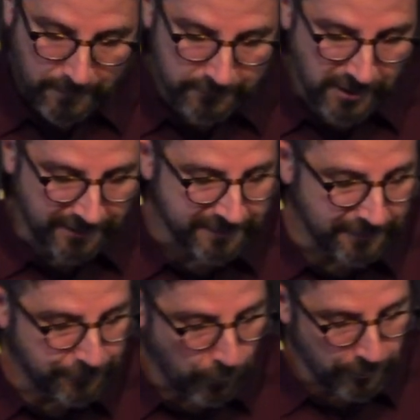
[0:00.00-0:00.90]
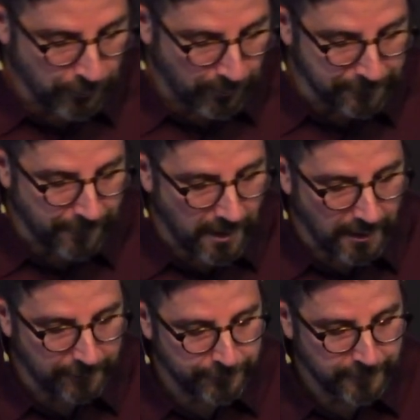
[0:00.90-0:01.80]
Genesis
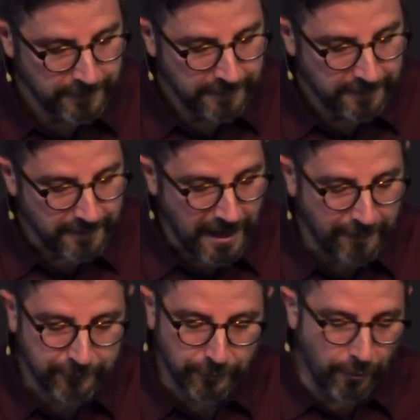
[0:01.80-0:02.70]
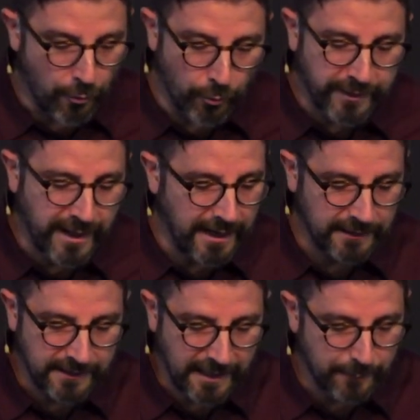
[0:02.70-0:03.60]
4:25, after the whole Cain
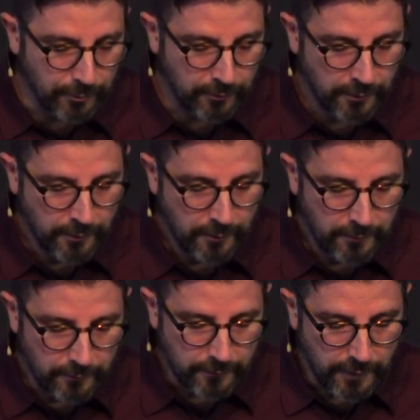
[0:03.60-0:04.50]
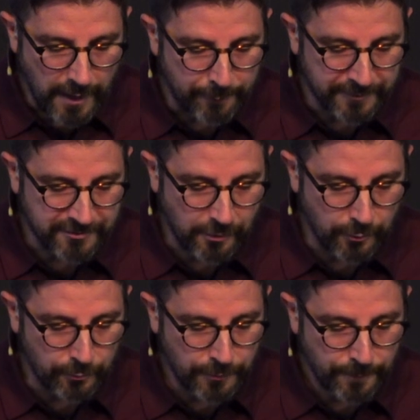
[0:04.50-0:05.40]
and Abel
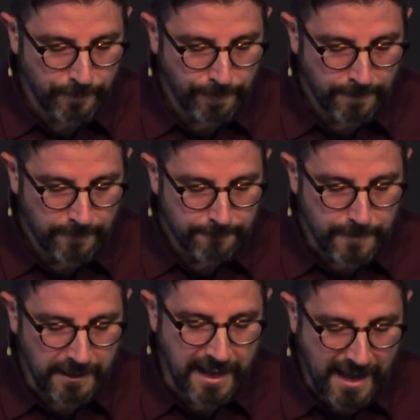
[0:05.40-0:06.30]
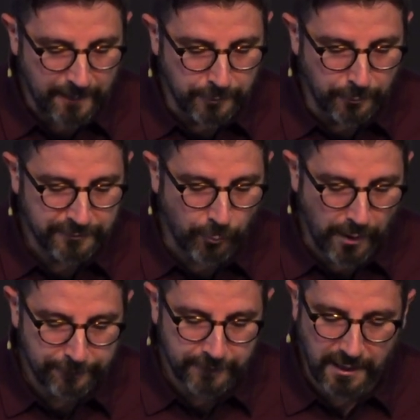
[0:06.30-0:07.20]
episode, and Adam knew his
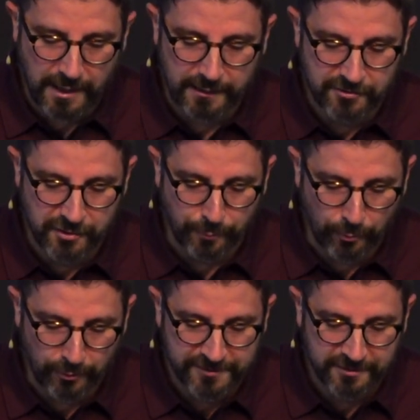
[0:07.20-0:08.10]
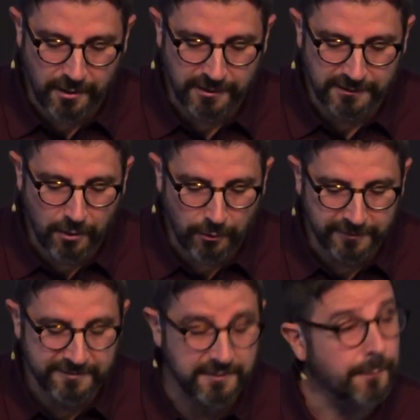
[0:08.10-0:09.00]
wife again, and she bore a son and called
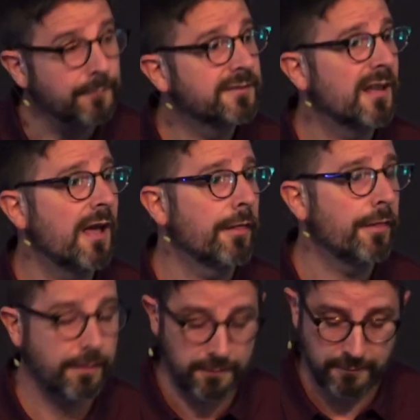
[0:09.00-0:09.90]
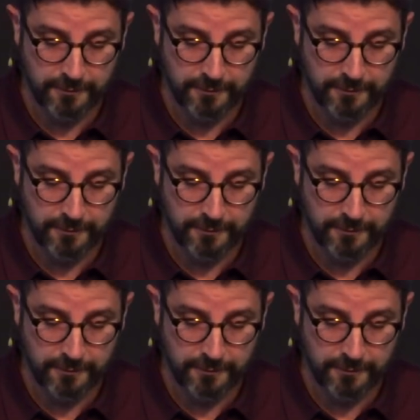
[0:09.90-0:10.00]
his name Seth.